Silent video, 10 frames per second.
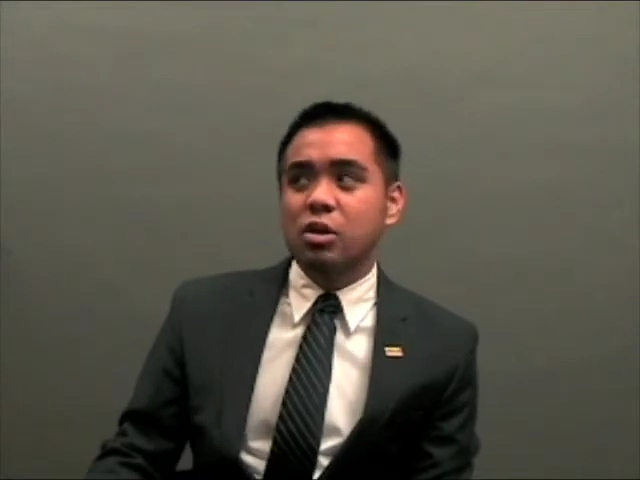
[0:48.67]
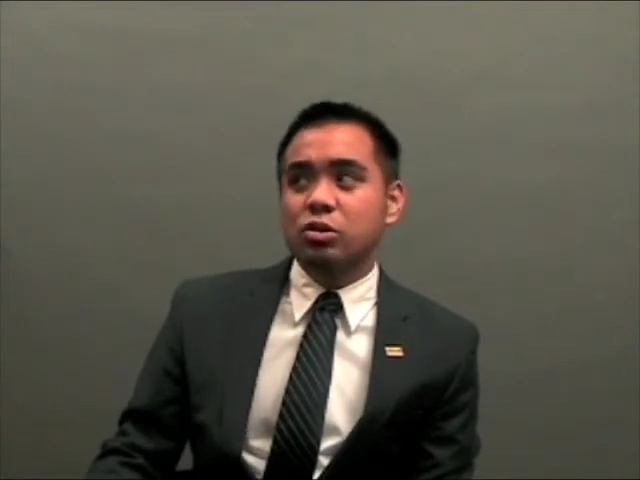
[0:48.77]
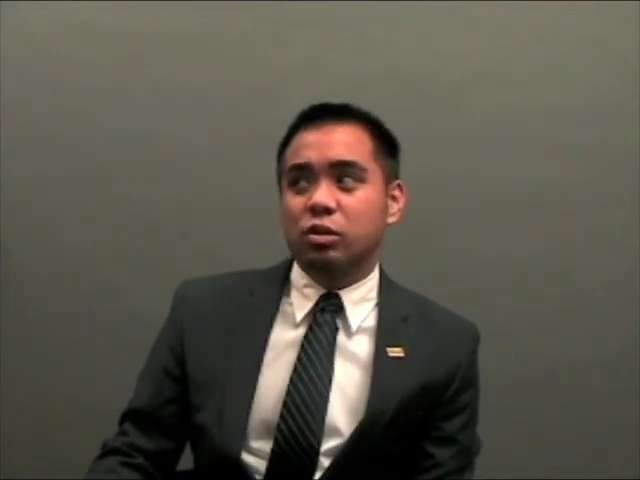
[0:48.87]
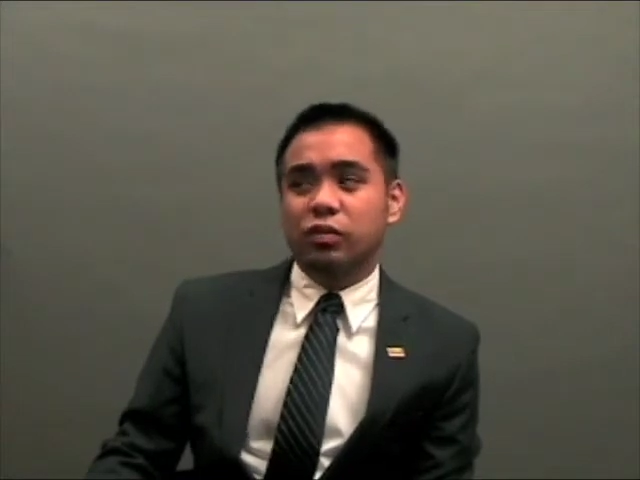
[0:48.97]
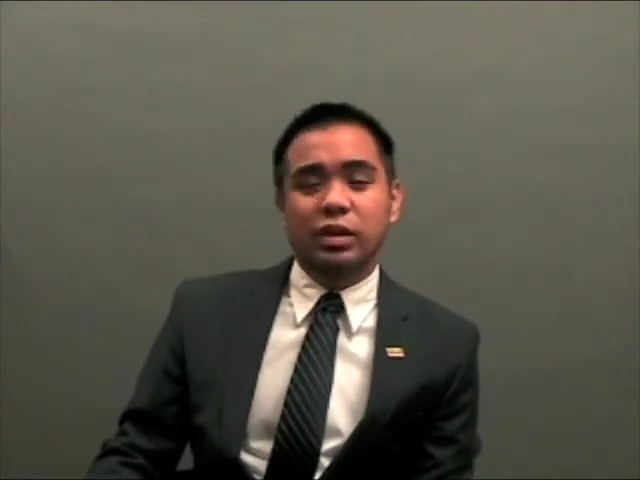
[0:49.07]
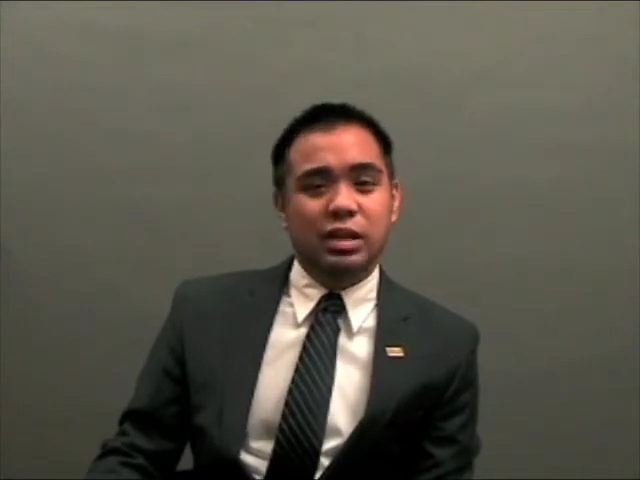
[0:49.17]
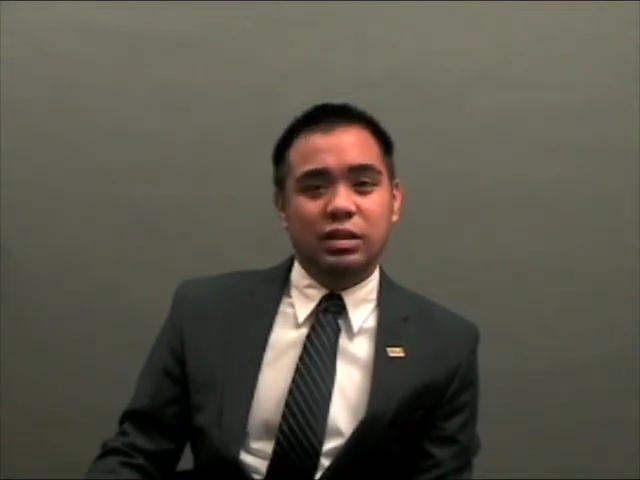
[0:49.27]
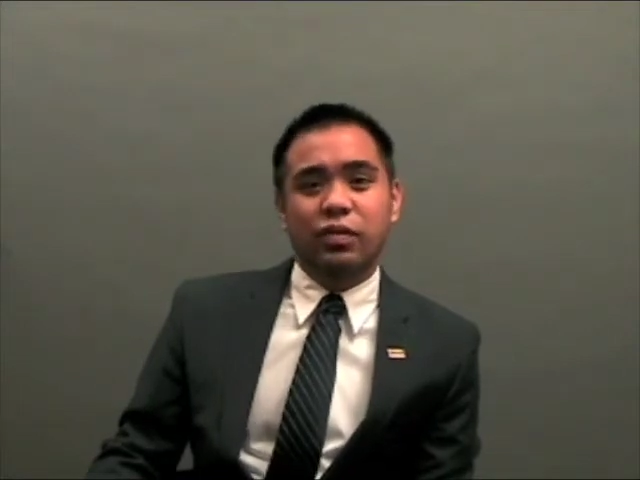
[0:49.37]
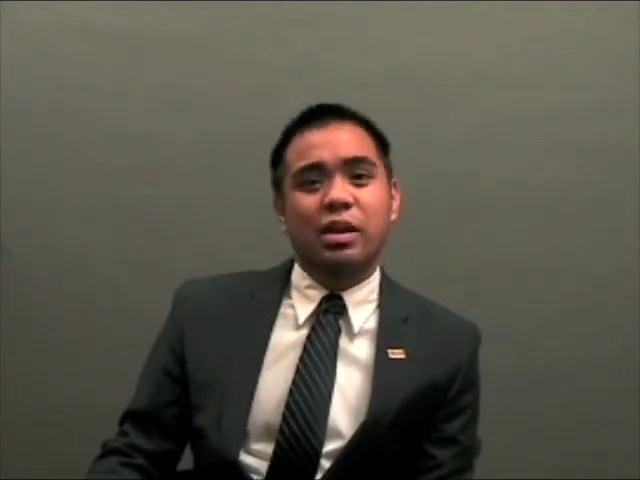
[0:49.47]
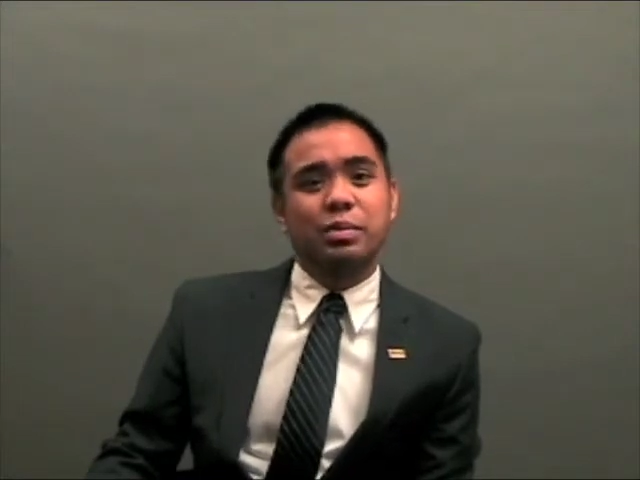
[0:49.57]
sort of
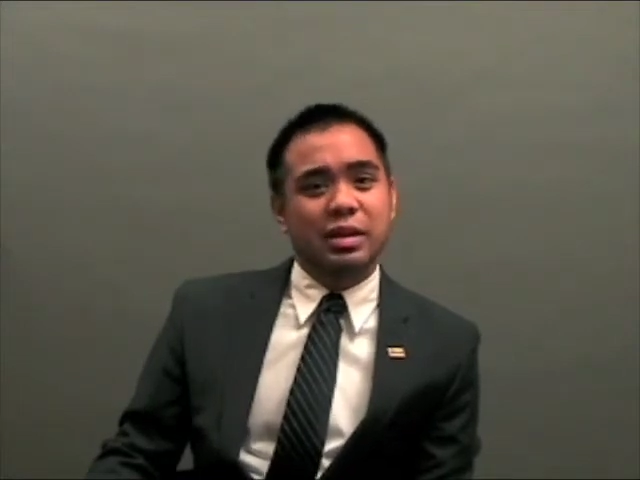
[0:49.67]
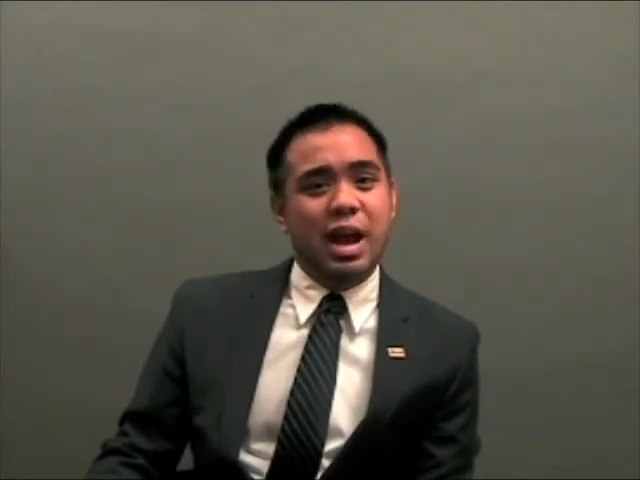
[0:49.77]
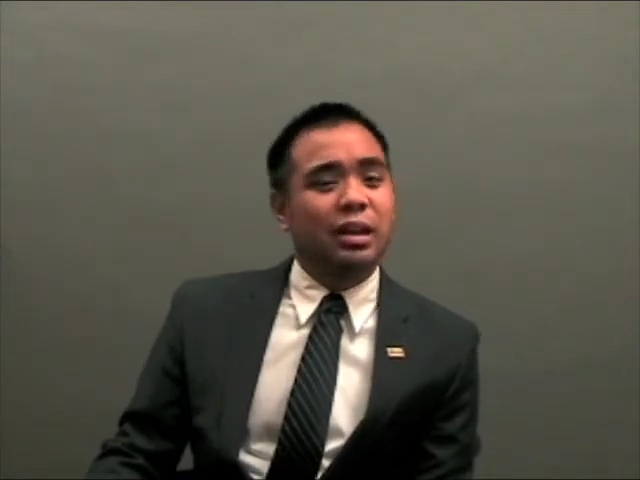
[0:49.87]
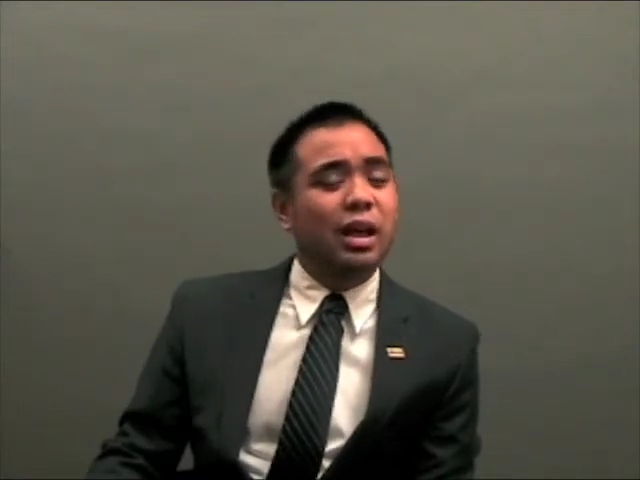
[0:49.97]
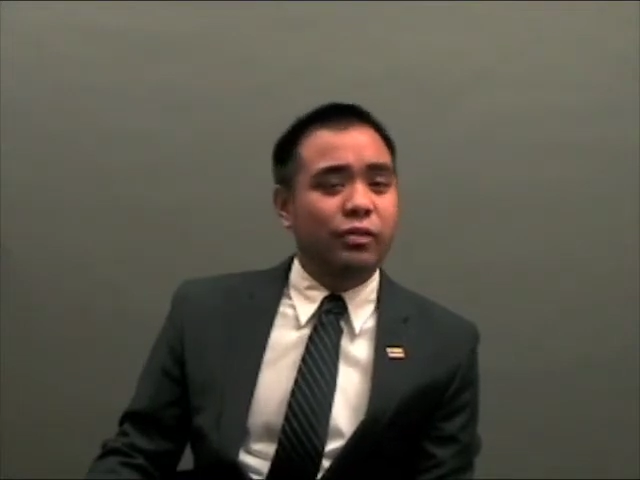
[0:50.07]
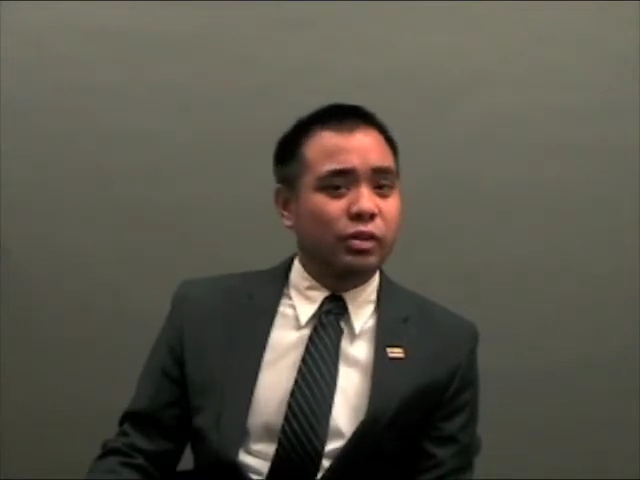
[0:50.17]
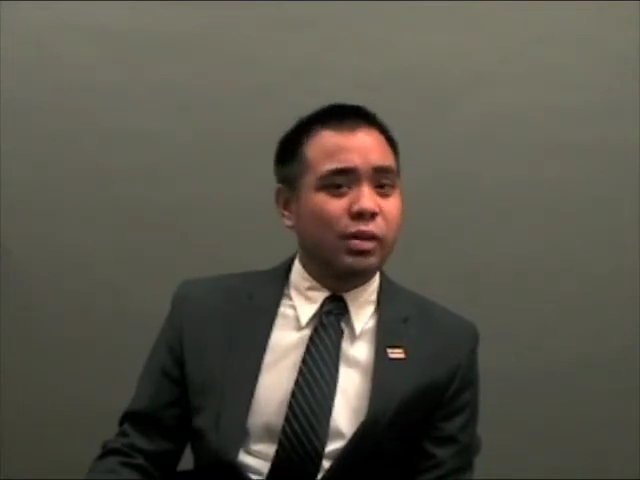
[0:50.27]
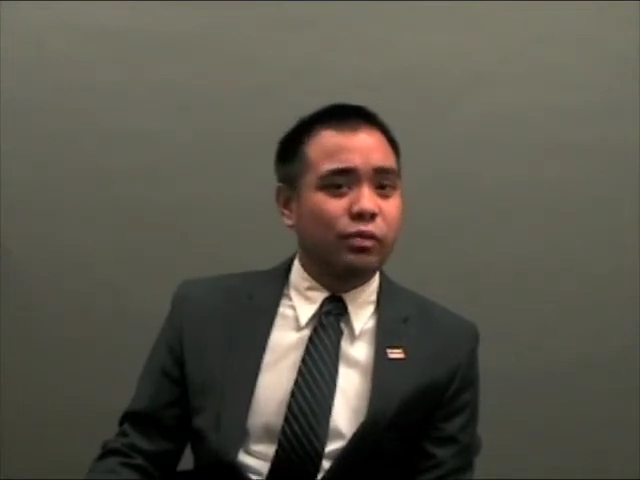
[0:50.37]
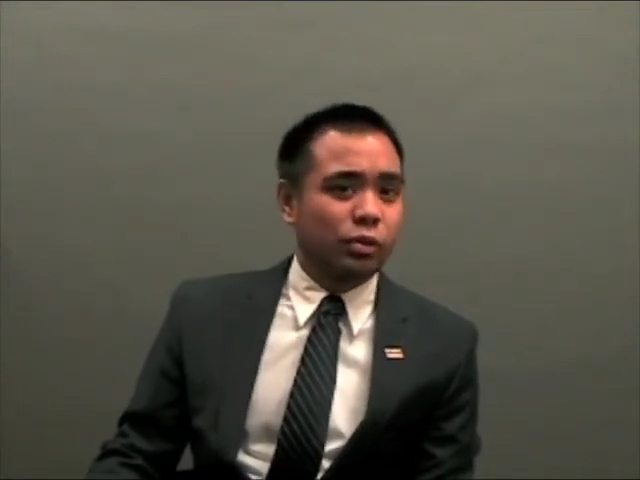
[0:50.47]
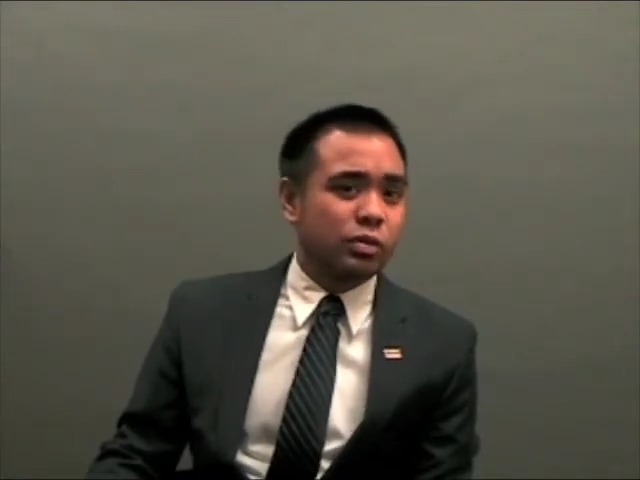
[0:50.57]
identify and be an ally for
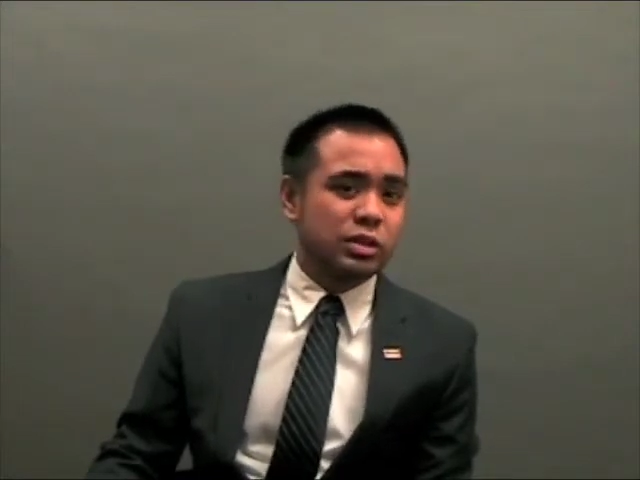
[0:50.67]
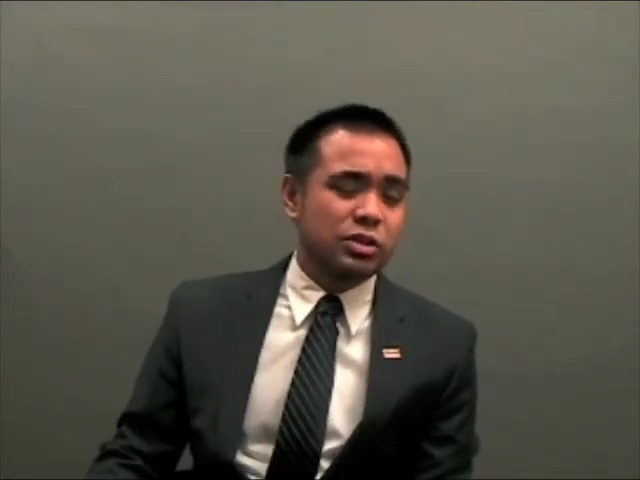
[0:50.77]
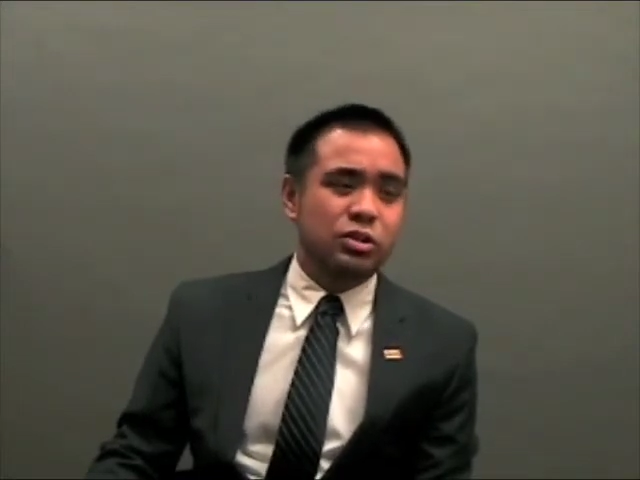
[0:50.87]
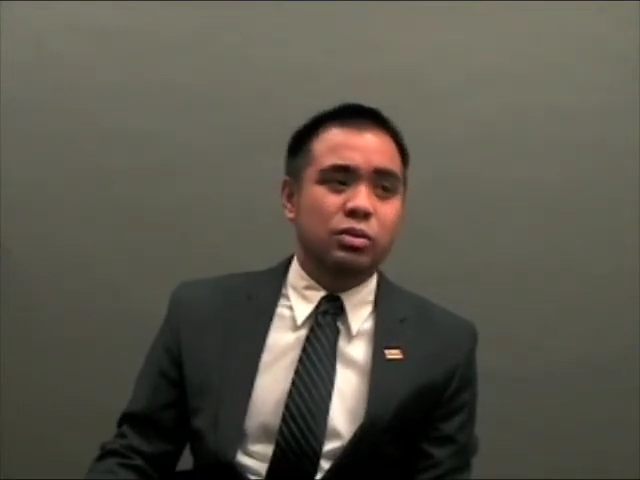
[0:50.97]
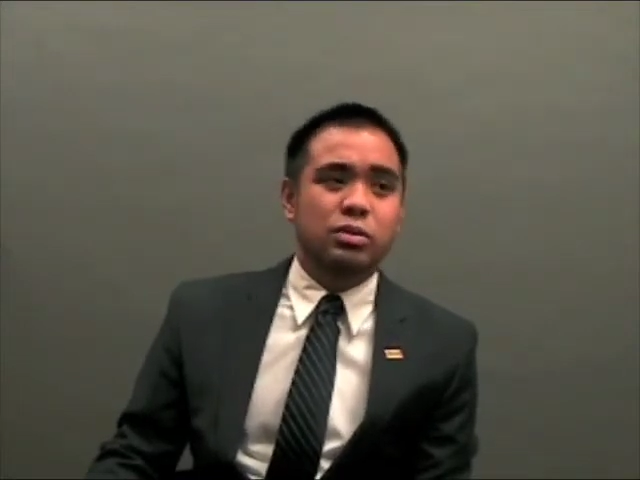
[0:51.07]
them for those issues.